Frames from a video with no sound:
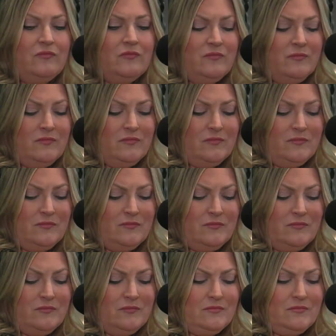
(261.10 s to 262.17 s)

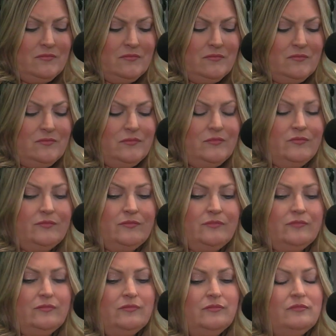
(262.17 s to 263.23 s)

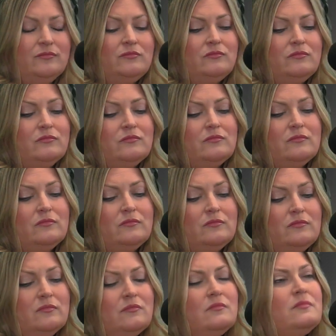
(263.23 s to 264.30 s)

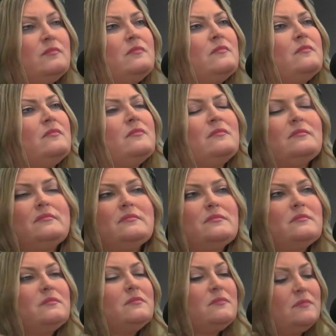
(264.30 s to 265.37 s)

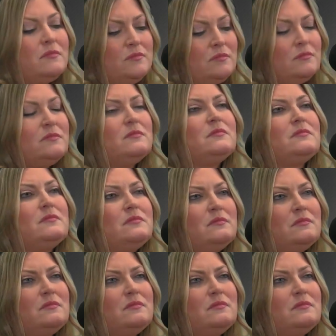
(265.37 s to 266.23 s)
This person isn't speaking.